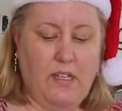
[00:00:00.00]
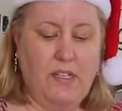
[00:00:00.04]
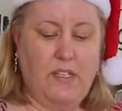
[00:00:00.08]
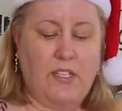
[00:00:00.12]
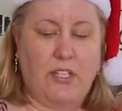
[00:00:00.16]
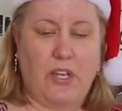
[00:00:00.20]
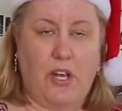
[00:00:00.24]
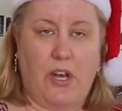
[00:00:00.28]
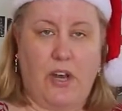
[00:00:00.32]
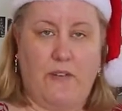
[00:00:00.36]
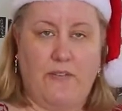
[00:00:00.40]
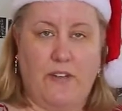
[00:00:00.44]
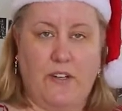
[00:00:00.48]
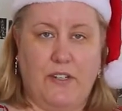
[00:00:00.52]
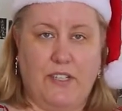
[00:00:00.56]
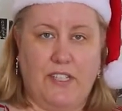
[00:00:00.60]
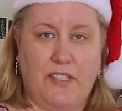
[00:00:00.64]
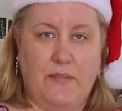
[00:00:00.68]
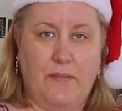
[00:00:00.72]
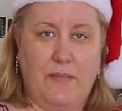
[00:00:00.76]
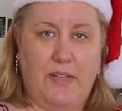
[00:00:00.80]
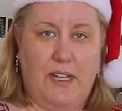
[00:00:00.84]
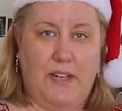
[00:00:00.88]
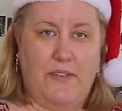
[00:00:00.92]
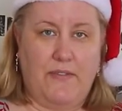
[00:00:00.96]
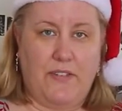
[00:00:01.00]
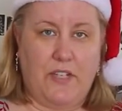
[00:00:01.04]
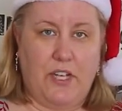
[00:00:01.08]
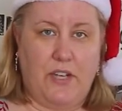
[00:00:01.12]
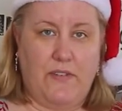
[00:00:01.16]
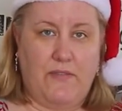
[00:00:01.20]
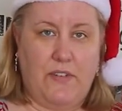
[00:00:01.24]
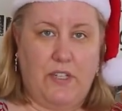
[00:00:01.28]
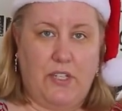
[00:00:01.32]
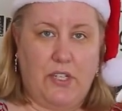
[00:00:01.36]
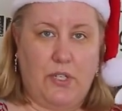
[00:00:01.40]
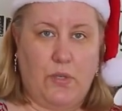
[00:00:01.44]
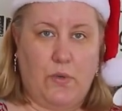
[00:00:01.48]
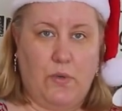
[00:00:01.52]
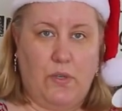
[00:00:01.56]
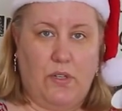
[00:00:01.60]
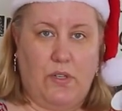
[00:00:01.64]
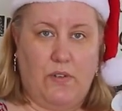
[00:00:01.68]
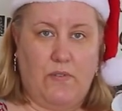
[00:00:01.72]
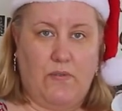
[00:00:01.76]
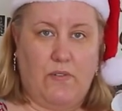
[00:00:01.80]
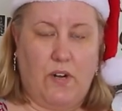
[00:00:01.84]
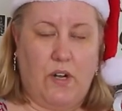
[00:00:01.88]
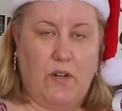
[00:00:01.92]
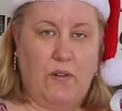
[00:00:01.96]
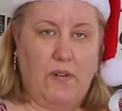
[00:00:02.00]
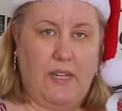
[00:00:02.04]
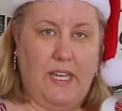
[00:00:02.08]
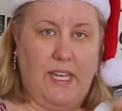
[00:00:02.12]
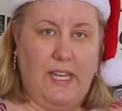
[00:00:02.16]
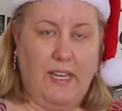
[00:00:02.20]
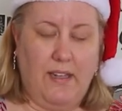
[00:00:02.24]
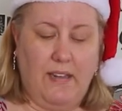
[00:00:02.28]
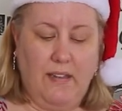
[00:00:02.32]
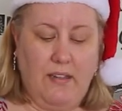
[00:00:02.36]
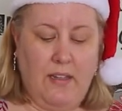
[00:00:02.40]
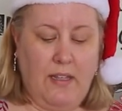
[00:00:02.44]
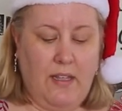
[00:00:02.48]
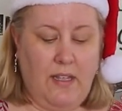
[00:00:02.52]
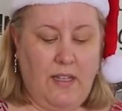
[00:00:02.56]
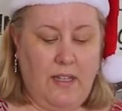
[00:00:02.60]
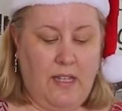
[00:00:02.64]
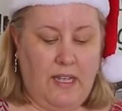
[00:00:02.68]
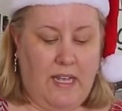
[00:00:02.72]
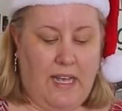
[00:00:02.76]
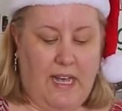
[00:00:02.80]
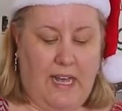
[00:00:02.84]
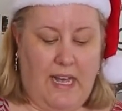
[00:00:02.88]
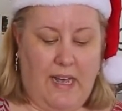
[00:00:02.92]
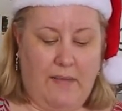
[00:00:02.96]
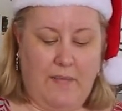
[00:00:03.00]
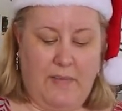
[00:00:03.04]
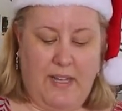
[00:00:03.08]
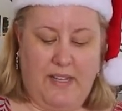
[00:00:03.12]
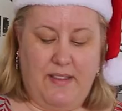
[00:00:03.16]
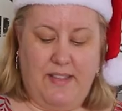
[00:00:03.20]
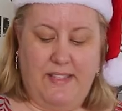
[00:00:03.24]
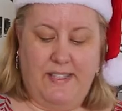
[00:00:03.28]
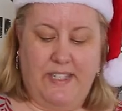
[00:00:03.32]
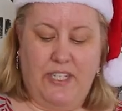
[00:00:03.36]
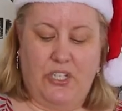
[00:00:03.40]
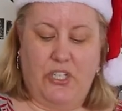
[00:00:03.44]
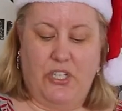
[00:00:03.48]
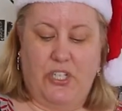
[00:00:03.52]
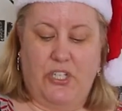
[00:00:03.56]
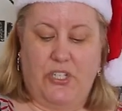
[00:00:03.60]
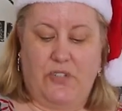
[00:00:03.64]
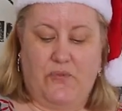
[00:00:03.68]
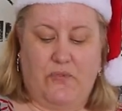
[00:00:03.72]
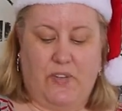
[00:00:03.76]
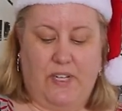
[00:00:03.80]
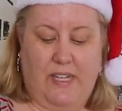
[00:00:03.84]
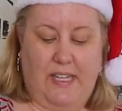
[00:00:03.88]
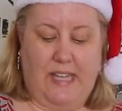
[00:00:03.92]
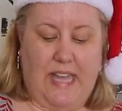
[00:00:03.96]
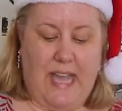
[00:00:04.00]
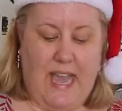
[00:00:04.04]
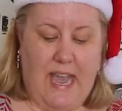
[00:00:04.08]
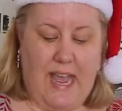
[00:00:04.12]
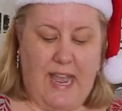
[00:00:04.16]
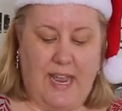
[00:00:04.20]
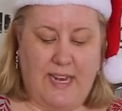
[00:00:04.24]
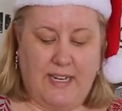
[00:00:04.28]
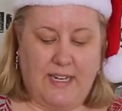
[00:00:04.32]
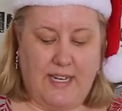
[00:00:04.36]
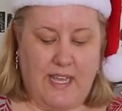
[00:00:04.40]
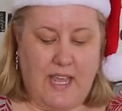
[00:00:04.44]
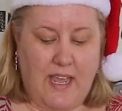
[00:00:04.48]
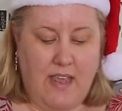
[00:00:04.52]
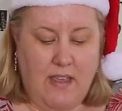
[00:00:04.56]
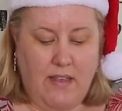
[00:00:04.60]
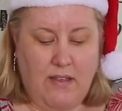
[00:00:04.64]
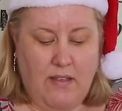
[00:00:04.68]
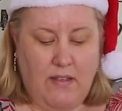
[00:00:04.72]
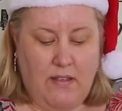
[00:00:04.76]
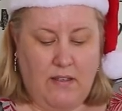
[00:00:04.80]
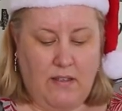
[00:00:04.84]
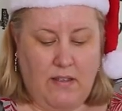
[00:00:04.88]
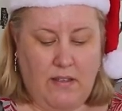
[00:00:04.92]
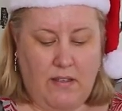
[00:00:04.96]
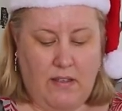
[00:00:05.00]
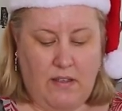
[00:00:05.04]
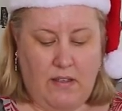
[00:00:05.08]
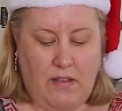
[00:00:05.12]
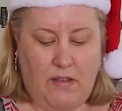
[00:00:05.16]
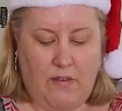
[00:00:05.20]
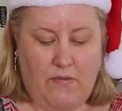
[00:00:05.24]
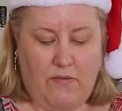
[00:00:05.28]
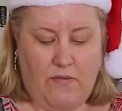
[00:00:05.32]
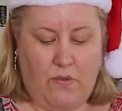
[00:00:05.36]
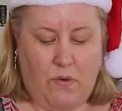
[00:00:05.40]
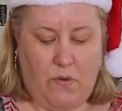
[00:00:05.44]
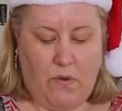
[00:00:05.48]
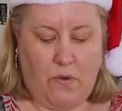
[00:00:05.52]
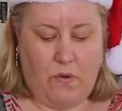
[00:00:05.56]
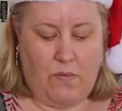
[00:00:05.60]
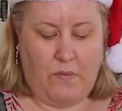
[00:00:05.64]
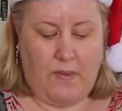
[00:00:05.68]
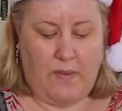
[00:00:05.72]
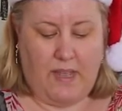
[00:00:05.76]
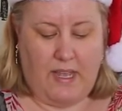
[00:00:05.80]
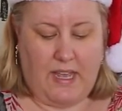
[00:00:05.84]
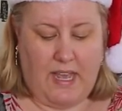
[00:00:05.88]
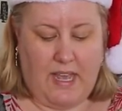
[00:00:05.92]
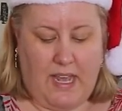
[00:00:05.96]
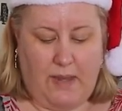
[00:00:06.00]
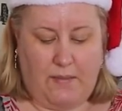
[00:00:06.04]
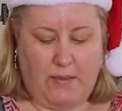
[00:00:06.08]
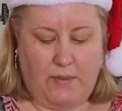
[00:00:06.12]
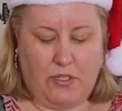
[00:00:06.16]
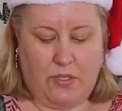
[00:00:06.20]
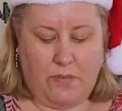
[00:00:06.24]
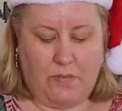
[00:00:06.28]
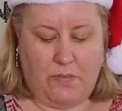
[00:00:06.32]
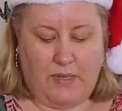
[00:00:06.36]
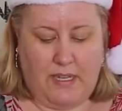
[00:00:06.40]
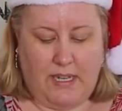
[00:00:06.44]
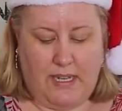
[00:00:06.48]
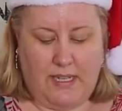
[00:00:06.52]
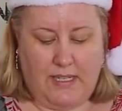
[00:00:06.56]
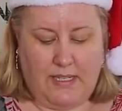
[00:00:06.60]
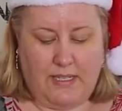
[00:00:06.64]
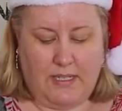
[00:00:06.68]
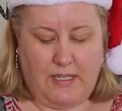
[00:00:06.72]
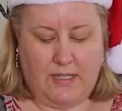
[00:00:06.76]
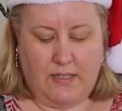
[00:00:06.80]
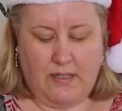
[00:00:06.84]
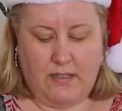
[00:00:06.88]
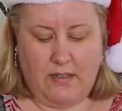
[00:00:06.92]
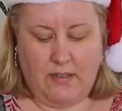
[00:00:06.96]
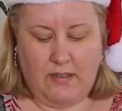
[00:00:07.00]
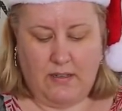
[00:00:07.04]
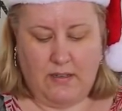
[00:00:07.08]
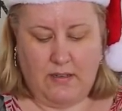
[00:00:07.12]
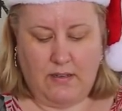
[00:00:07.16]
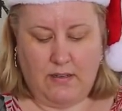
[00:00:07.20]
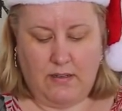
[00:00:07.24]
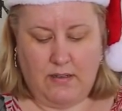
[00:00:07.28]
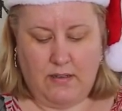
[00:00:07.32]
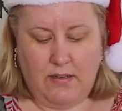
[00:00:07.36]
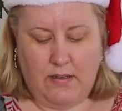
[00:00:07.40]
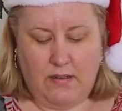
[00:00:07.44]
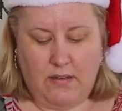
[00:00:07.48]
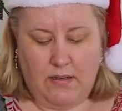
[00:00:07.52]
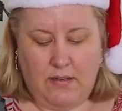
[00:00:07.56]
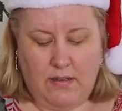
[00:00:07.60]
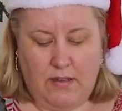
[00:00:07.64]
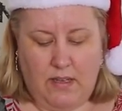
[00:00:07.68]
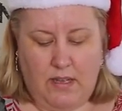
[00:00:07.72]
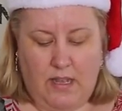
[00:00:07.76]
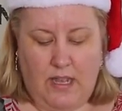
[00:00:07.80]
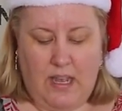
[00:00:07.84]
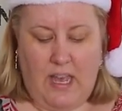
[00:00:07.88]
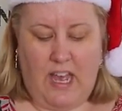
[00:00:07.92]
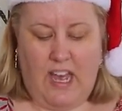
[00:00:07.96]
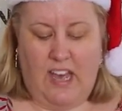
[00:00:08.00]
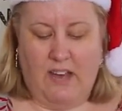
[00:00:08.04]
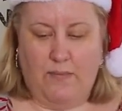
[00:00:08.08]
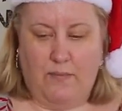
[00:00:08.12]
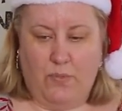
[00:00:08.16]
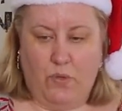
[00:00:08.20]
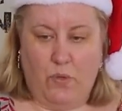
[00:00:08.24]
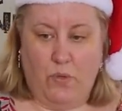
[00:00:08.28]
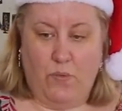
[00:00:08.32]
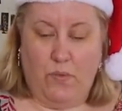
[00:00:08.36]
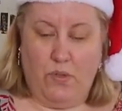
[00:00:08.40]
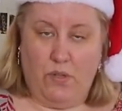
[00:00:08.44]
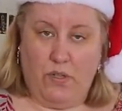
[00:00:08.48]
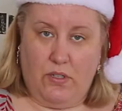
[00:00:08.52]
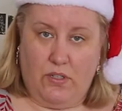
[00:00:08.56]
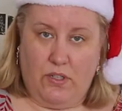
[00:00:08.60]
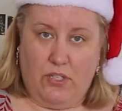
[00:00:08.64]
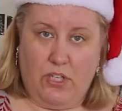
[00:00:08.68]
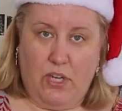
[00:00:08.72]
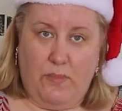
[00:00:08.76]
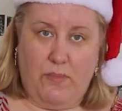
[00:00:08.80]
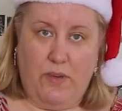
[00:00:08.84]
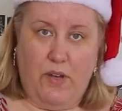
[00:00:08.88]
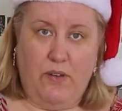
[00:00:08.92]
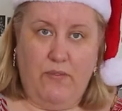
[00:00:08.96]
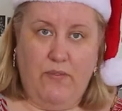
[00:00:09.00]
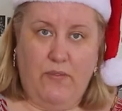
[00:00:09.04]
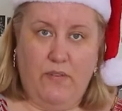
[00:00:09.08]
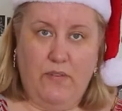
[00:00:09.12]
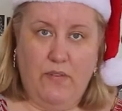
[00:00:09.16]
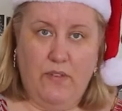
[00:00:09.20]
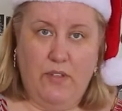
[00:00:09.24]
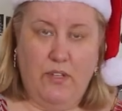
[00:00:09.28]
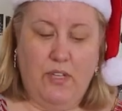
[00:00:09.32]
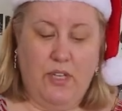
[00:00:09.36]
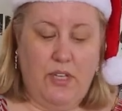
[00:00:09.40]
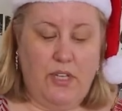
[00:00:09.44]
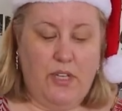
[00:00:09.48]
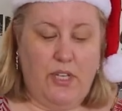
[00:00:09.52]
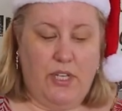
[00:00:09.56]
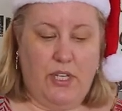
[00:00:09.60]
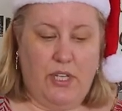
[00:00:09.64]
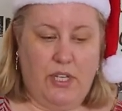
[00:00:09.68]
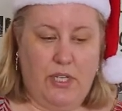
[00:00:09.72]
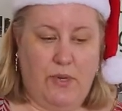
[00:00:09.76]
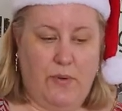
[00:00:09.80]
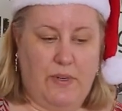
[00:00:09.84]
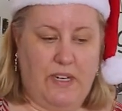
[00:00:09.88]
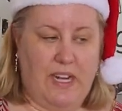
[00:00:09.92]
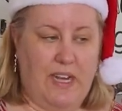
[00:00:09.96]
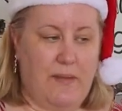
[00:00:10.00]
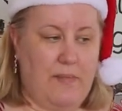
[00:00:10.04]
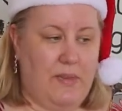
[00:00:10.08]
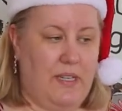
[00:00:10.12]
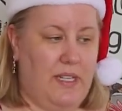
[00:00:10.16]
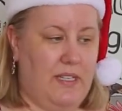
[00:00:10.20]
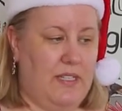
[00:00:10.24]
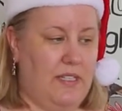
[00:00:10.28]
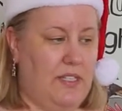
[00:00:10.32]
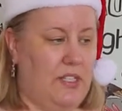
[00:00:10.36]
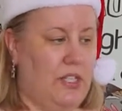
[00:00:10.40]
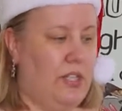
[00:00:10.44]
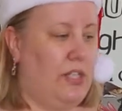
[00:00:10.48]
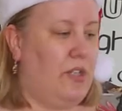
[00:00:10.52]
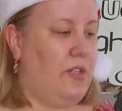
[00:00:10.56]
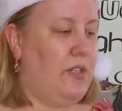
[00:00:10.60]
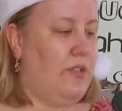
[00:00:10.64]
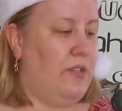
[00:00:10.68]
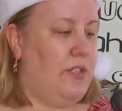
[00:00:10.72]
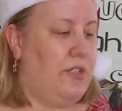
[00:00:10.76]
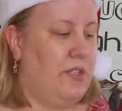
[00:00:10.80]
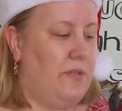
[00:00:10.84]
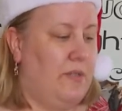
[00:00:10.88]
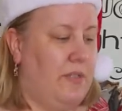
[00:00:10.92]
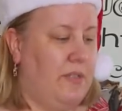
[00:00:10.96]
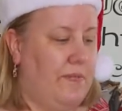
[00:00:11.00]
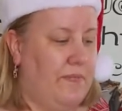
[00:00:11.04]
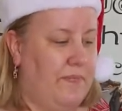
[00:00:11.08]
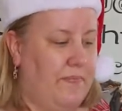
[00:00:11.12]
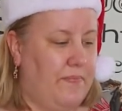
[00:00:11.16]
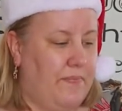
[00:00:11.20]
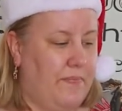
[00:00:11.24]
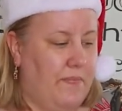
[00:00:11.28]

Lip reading: So I've got some leftover toilet roll here, and this is just really handy for being able to place our bauble on top of to enable us to glue to it.